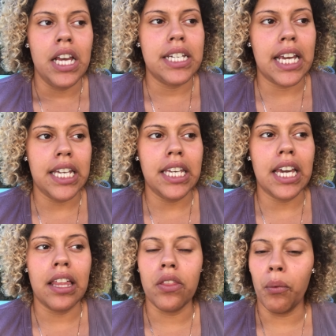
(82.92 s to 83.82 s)

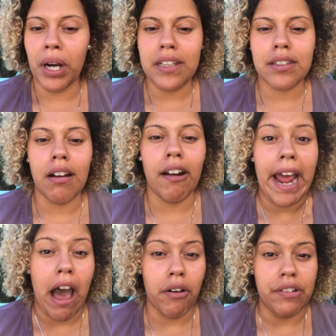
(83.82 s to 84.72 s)
taking the race card
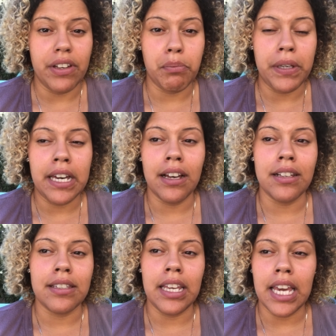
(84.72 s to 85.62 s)
out of it
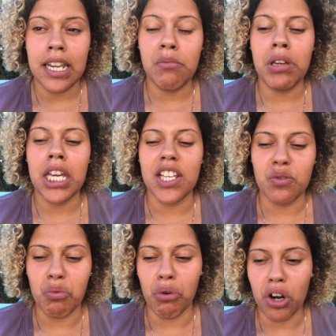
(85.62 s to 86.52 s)
because the enemy
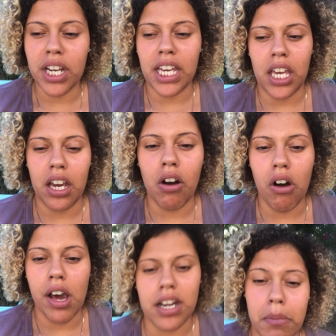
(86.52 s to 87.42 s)
is working
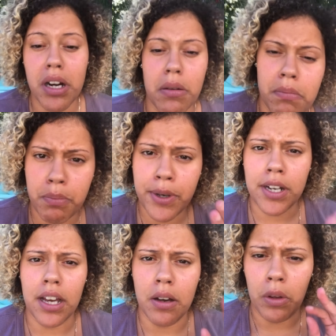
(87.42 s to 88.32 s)
on, and I'm going to
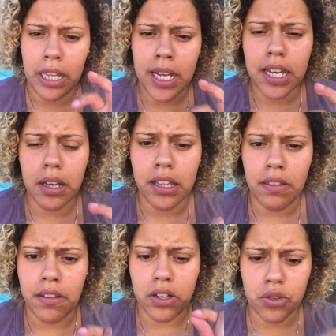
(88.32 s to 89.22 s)
put a link
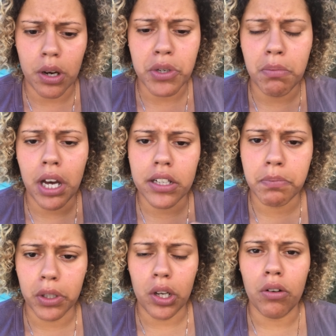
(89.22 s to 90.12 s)
in the description box
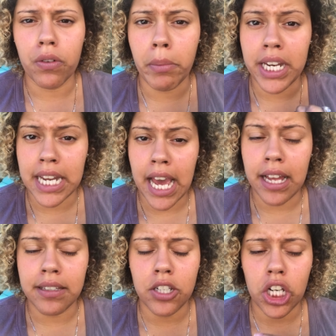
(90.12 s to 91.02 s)
below for my
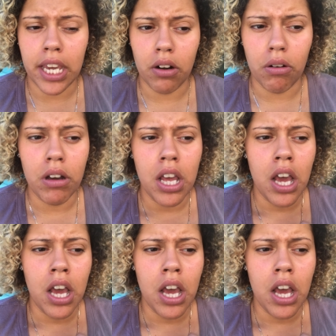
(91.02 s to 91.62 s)
dad's channel